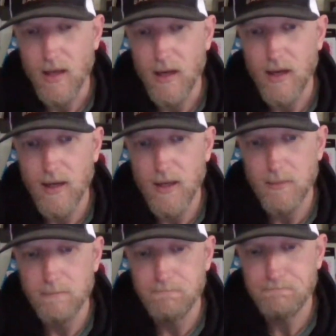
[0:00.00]

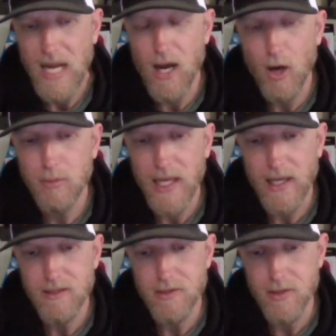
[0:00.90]
I hope that
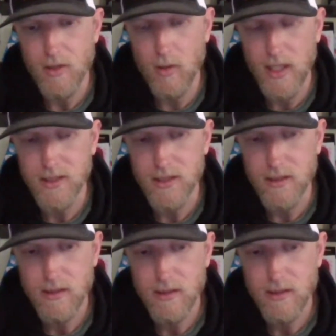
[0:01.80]
answers the question.